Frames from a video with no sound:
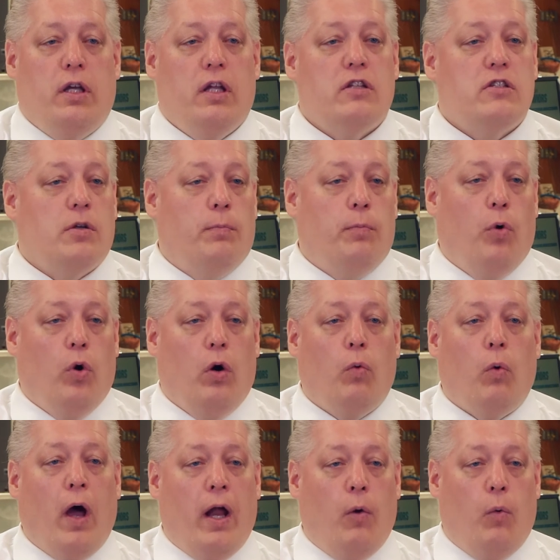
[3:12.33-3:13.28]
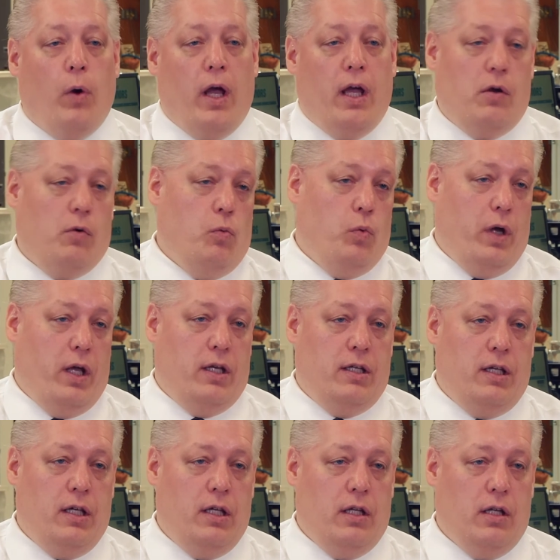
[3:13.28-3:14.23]
get support right away when
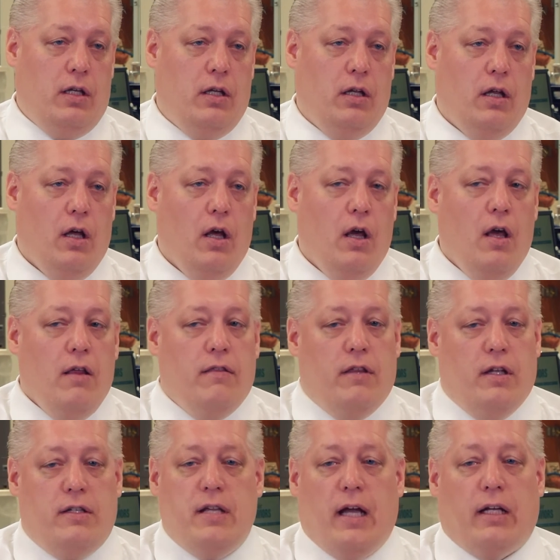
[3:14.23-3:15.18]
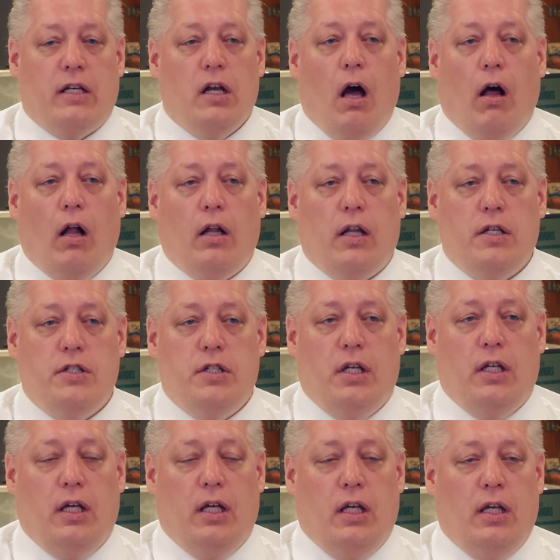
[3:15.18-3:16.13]
needed. The
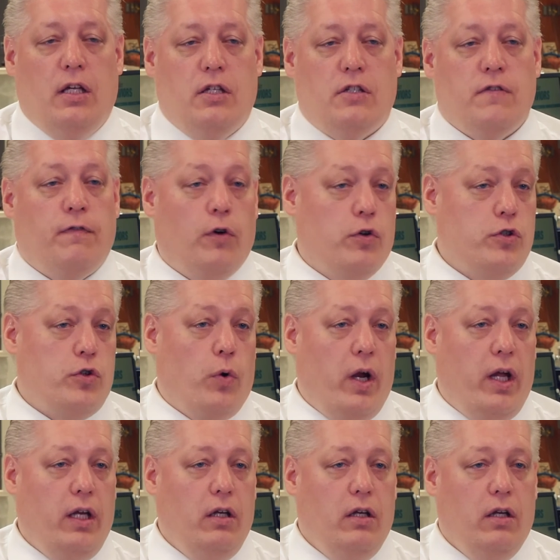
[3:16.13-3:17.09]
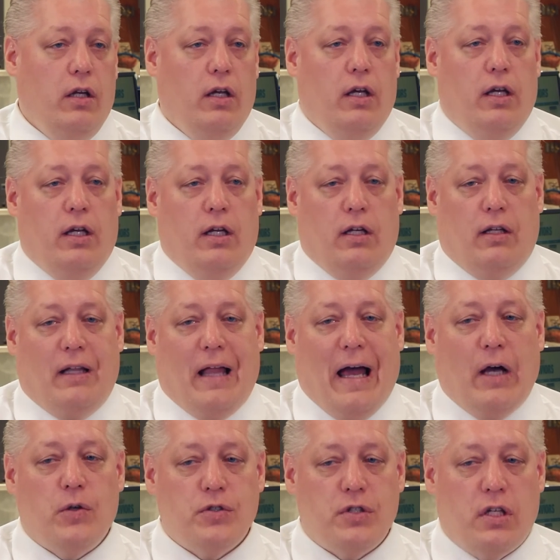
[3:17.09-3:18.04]
technology is first rate. It
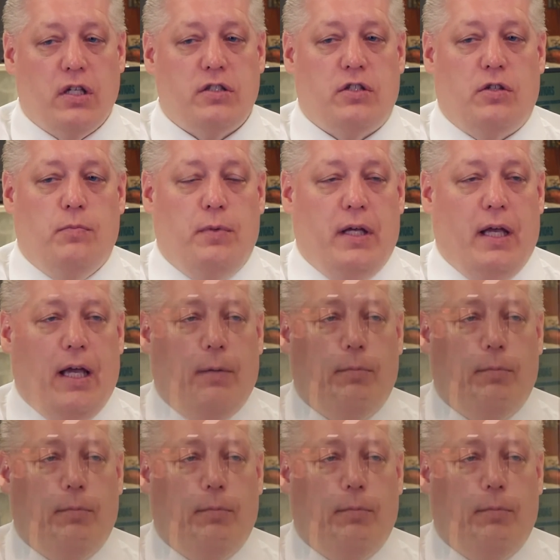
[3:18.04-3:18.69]
allows us to be